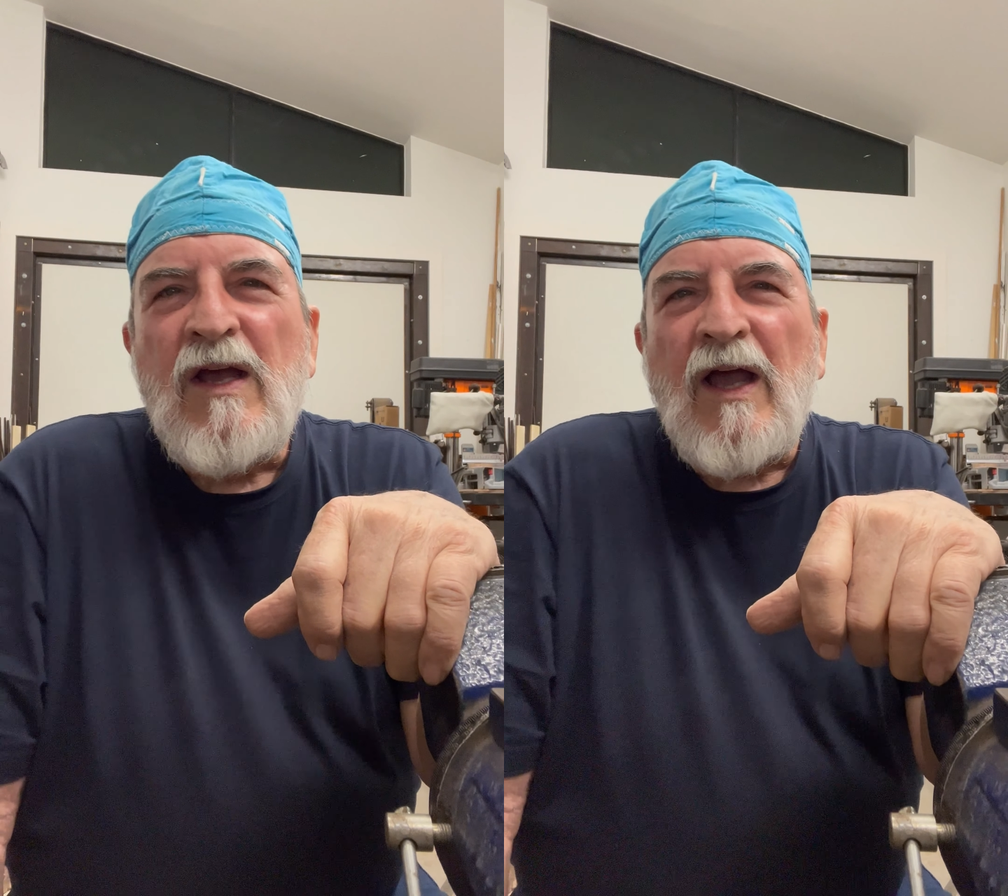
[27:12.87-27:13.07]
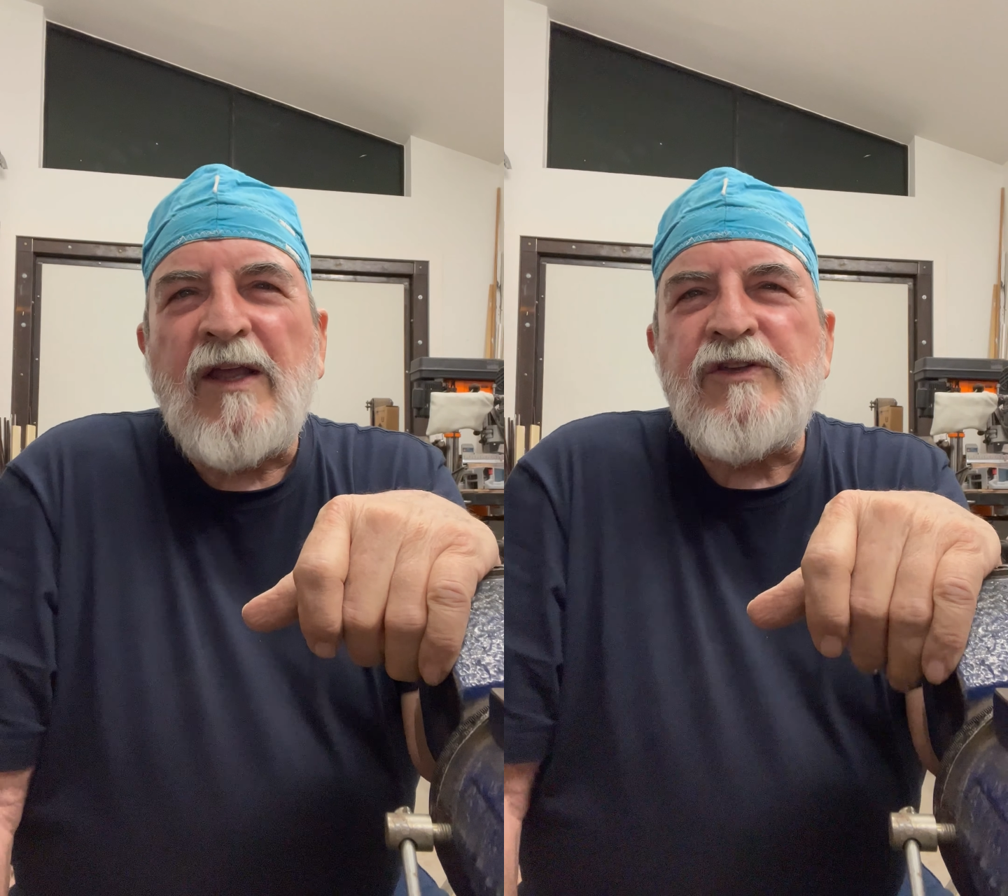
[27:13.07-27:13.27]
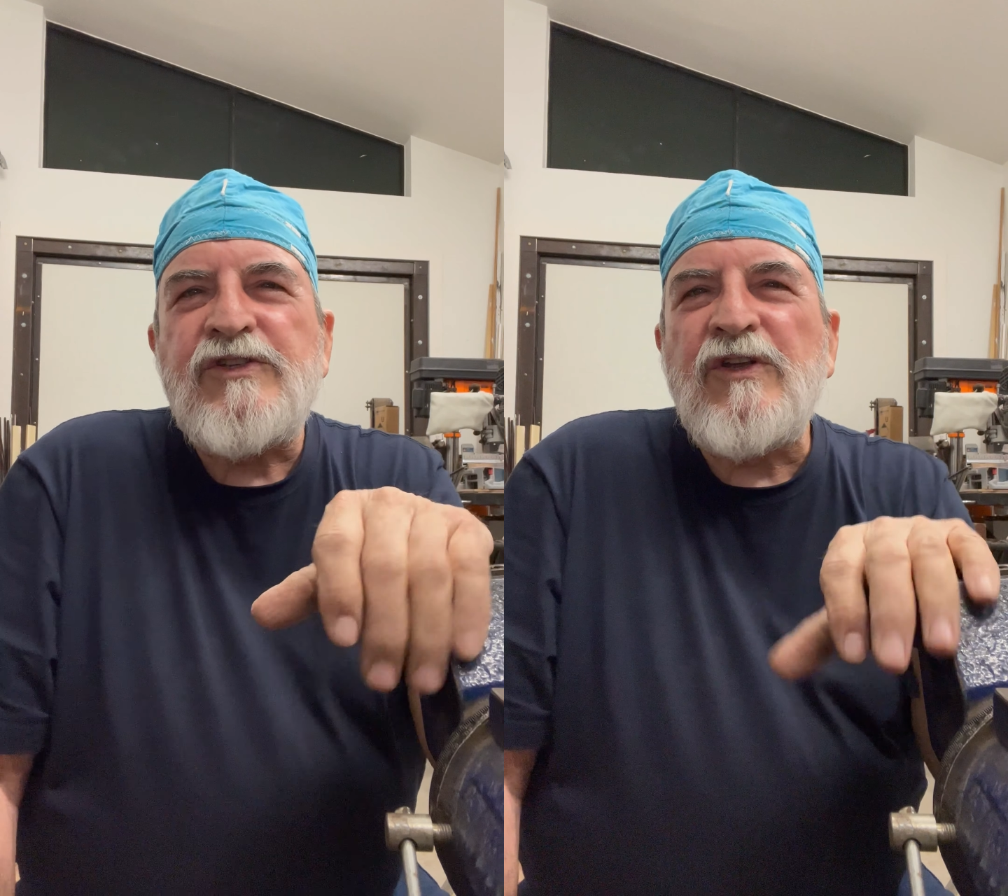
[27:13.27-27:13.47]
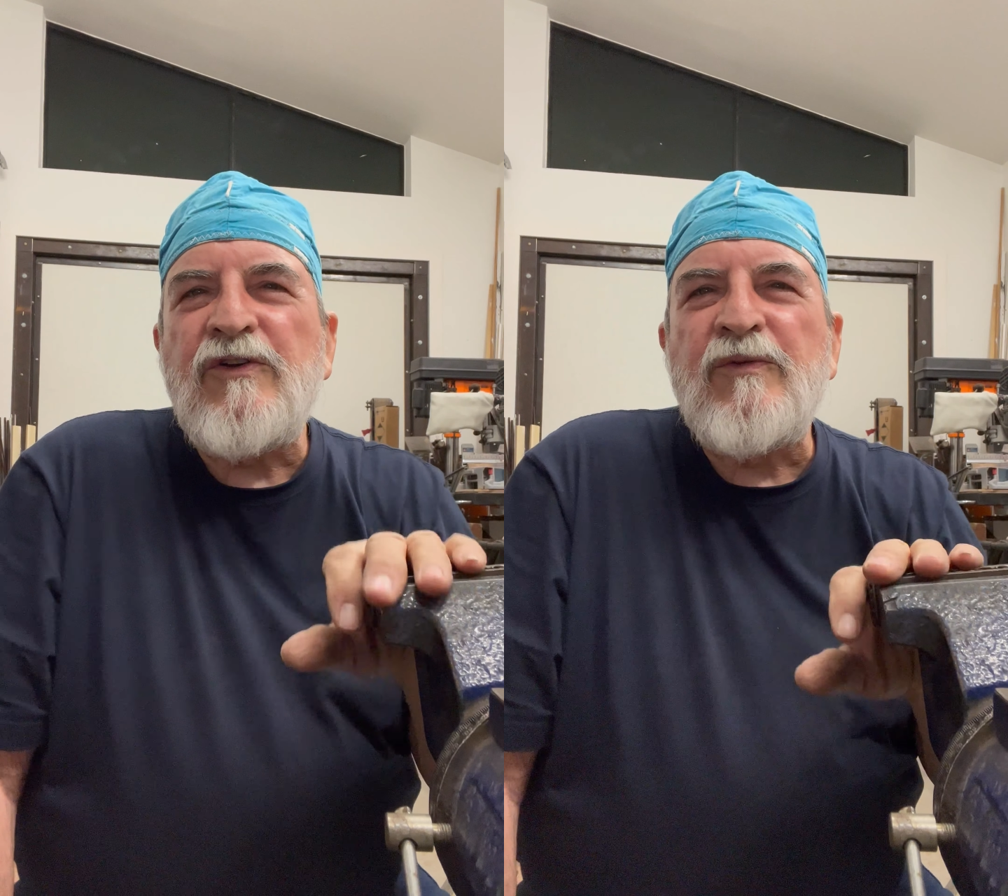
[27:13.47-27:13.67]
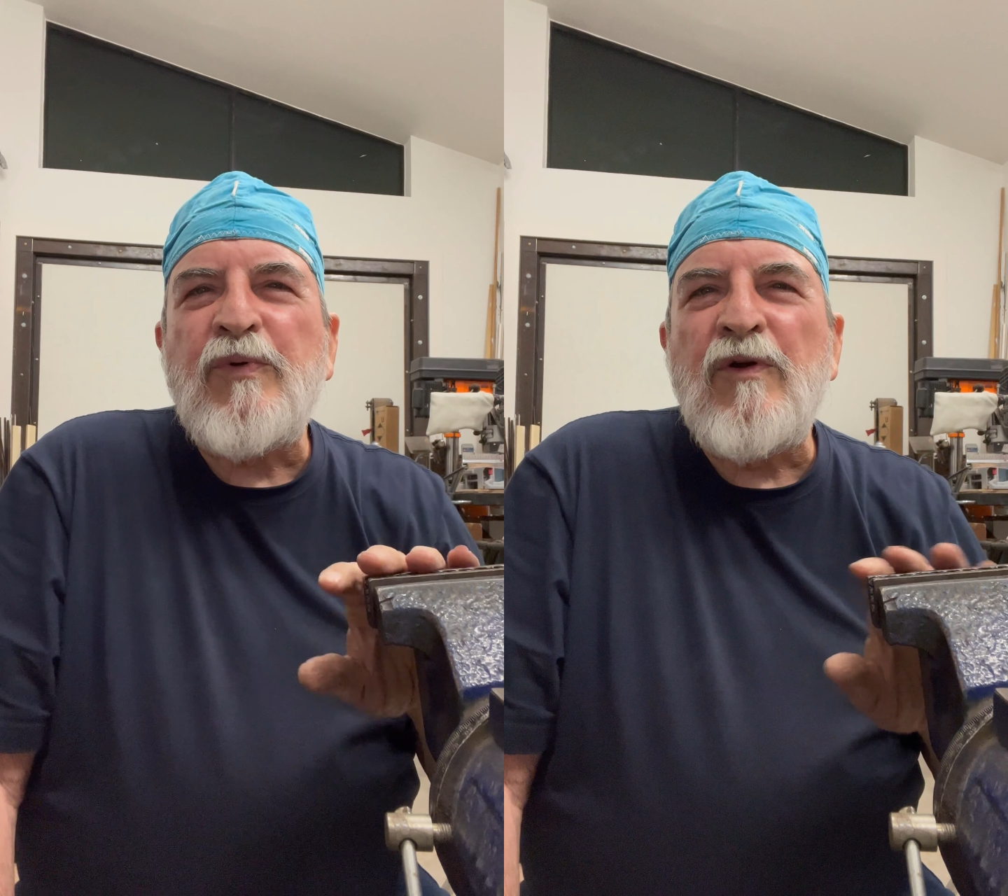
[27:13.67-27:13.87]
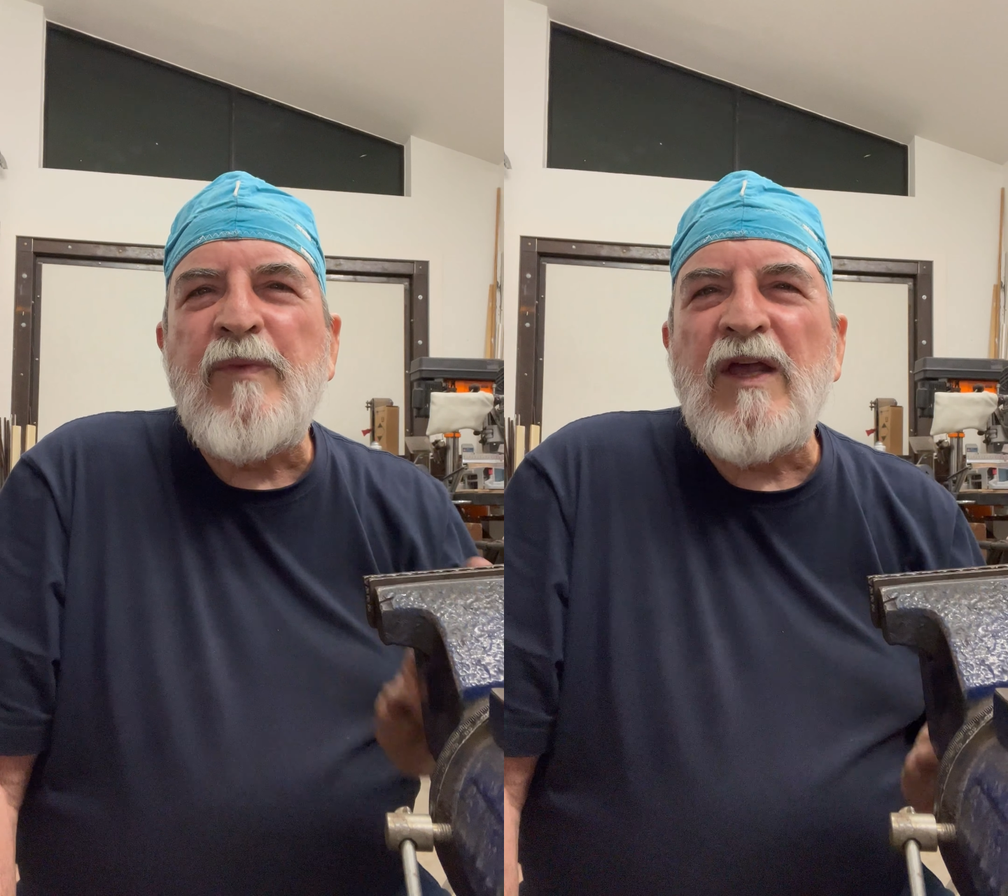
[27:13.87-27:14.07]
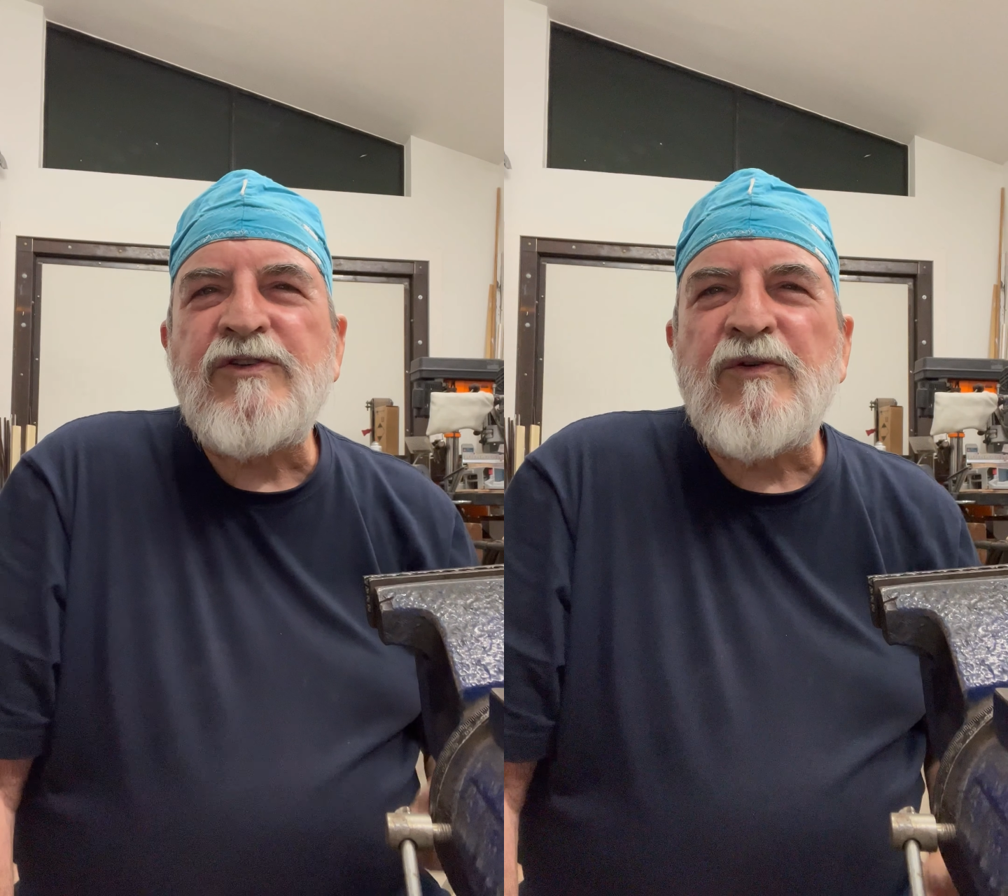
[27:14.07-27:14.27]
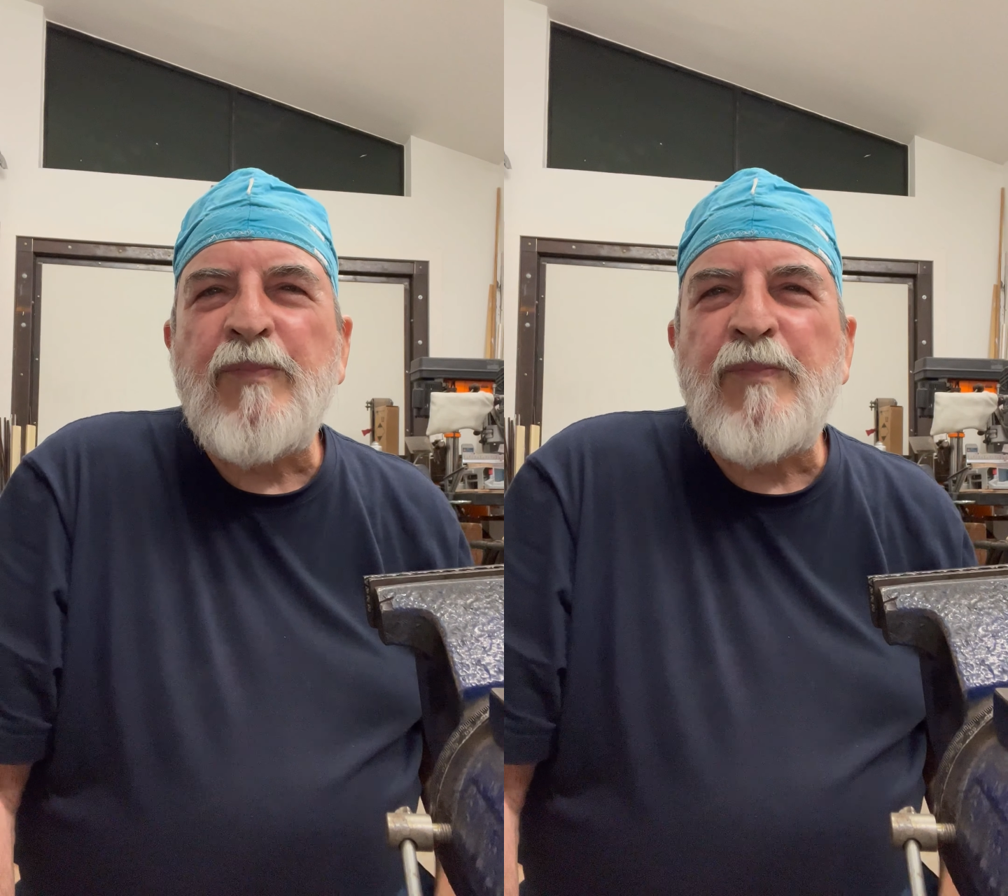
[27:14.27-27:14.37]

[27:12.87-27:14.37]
I consider the Pro Master